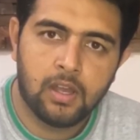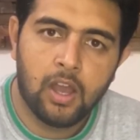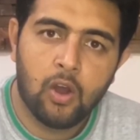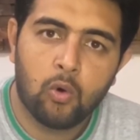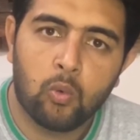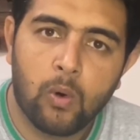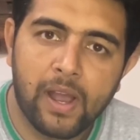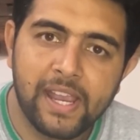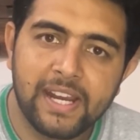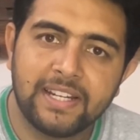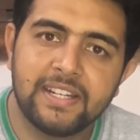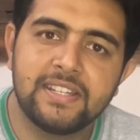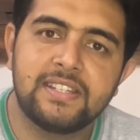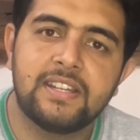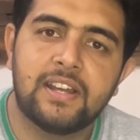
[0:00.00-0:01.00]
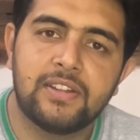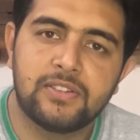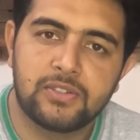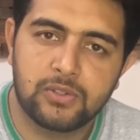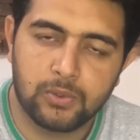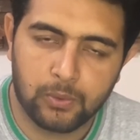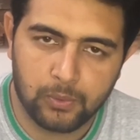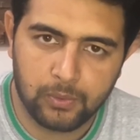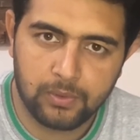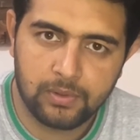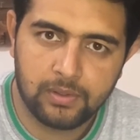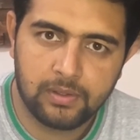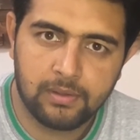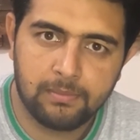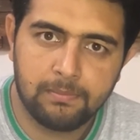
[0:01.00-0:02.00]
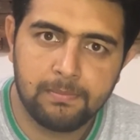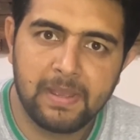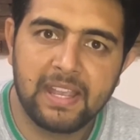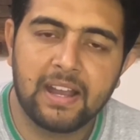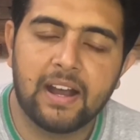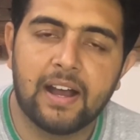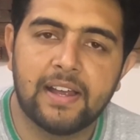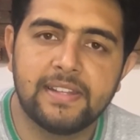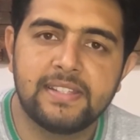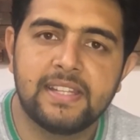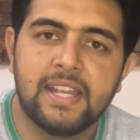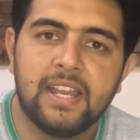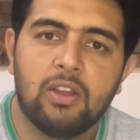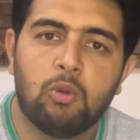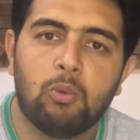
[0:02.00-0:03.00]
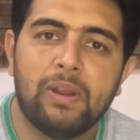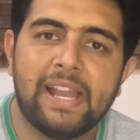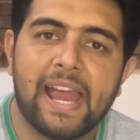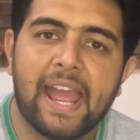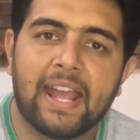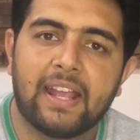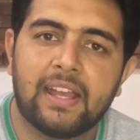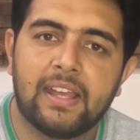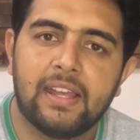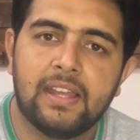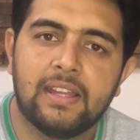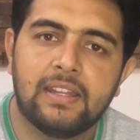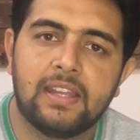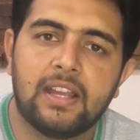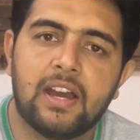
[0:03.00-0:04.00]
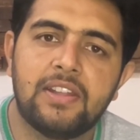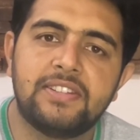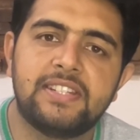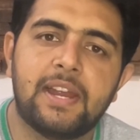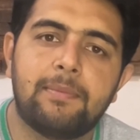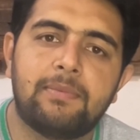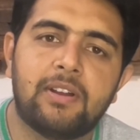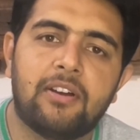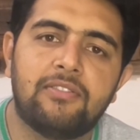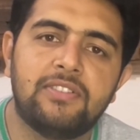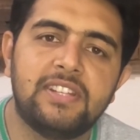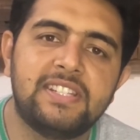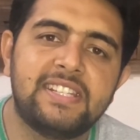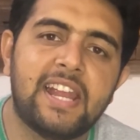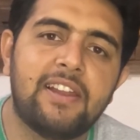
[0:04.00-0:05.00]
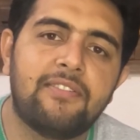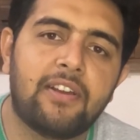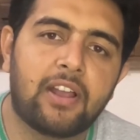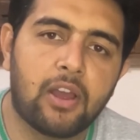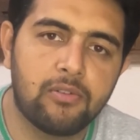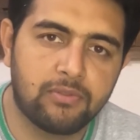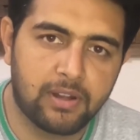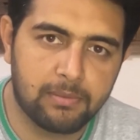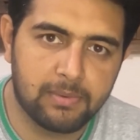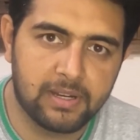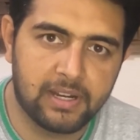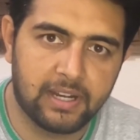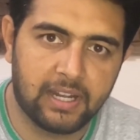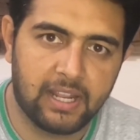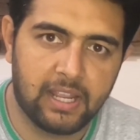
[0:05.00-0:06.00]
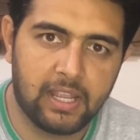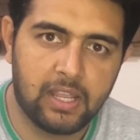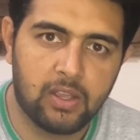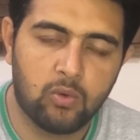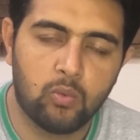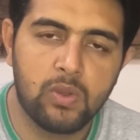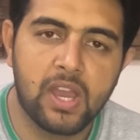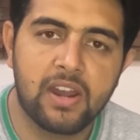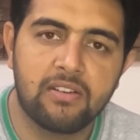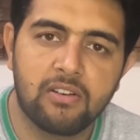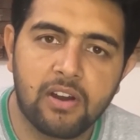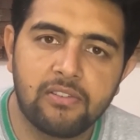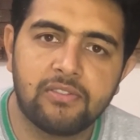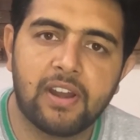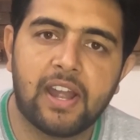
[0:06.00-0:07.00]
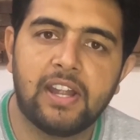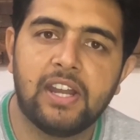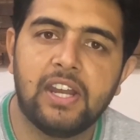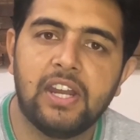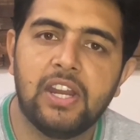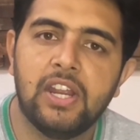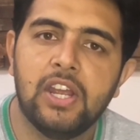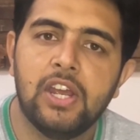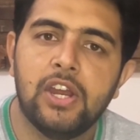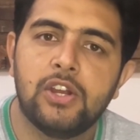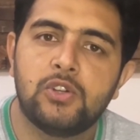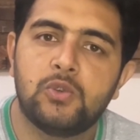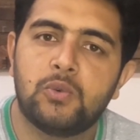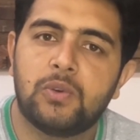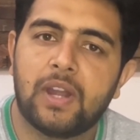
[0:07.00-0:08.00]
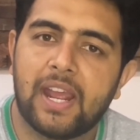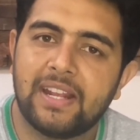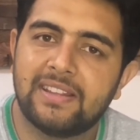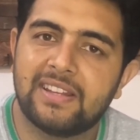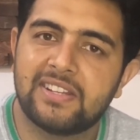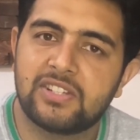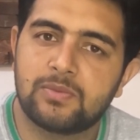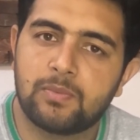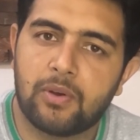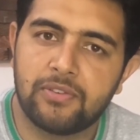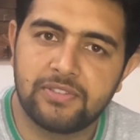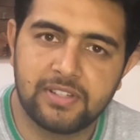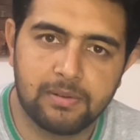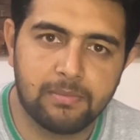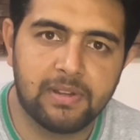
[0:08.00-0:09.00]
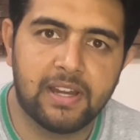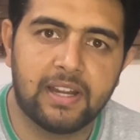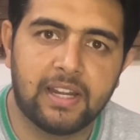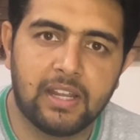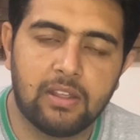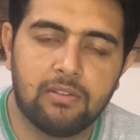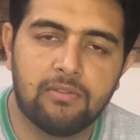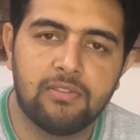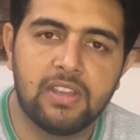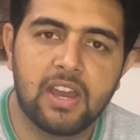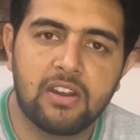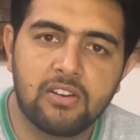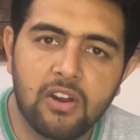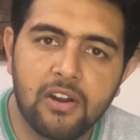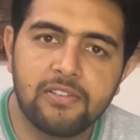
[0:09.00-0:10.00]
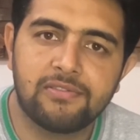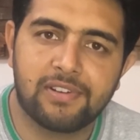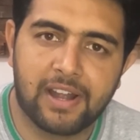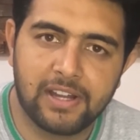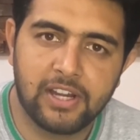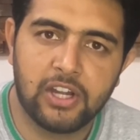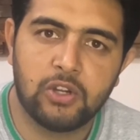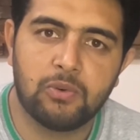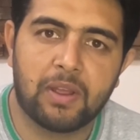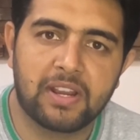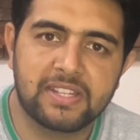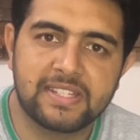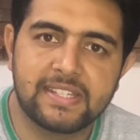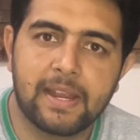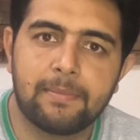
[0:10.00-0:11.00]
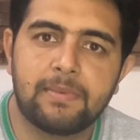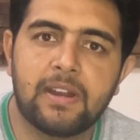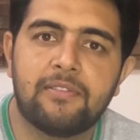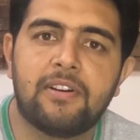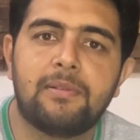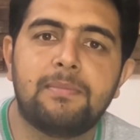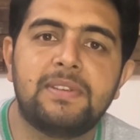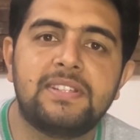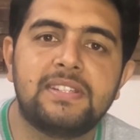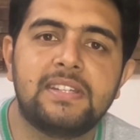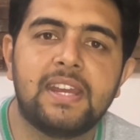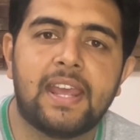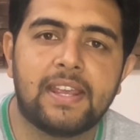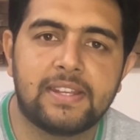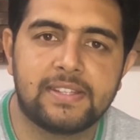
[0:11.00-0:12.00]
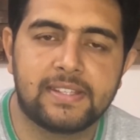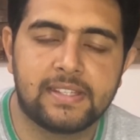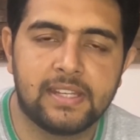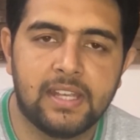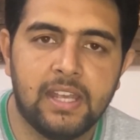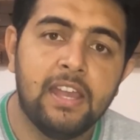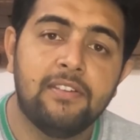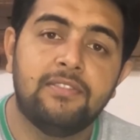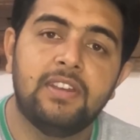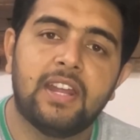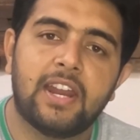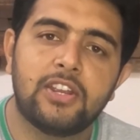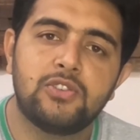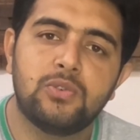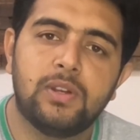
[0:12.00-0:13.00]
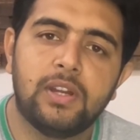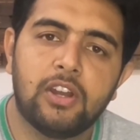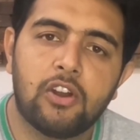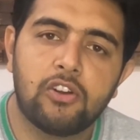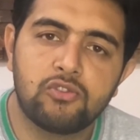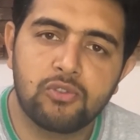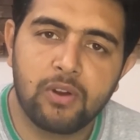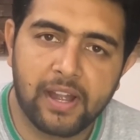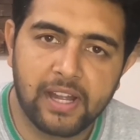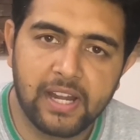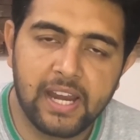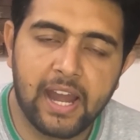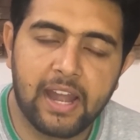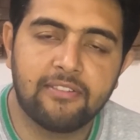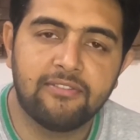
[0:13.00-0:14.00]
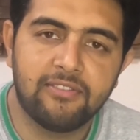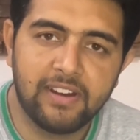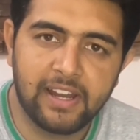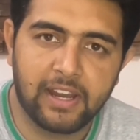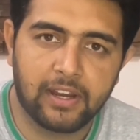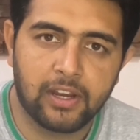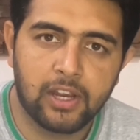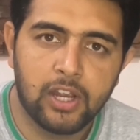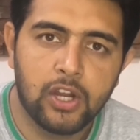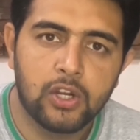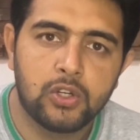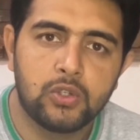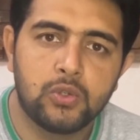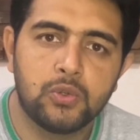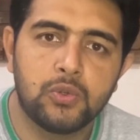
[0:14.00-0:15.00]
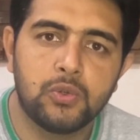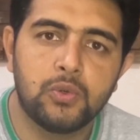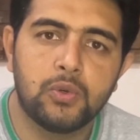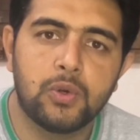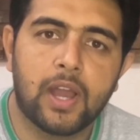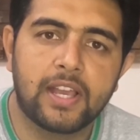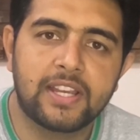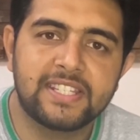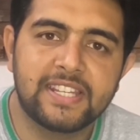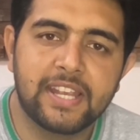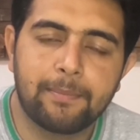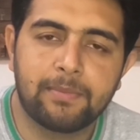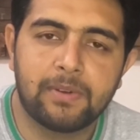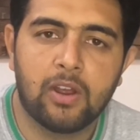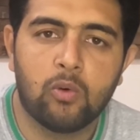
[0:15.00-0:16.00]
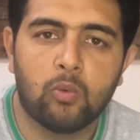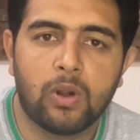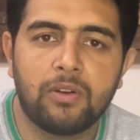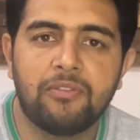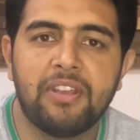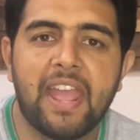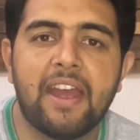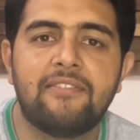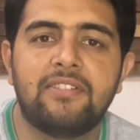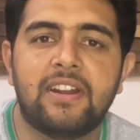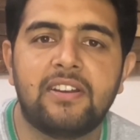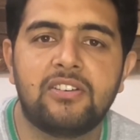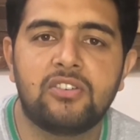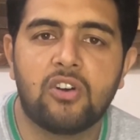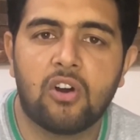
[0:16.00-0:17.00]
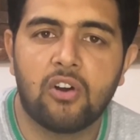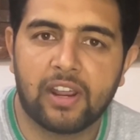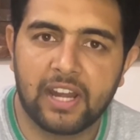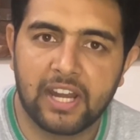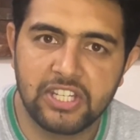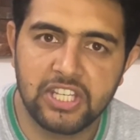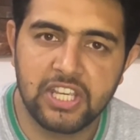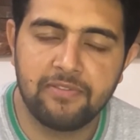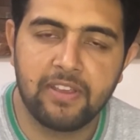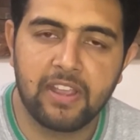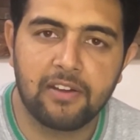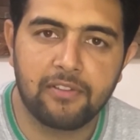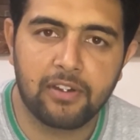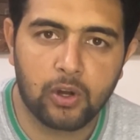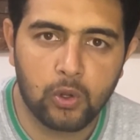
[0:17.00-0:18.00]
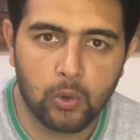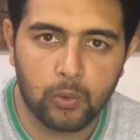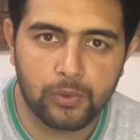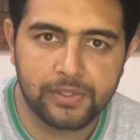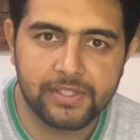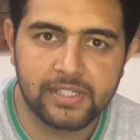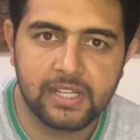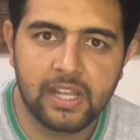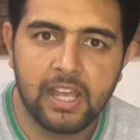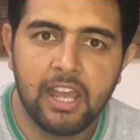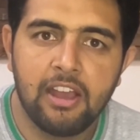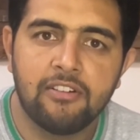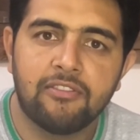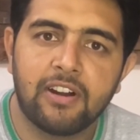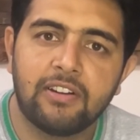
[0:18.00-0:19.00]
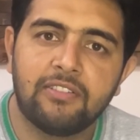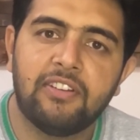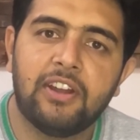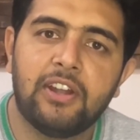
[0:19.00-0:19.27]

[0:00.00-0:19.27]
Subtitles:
Why it is done so? Because we lack the concept of the self-accountability. We are not ready to take the responsibility. We are not ready to accept our mistakes. We are actually not ready and willing to accept what we have done wrong in achieving our goals. What we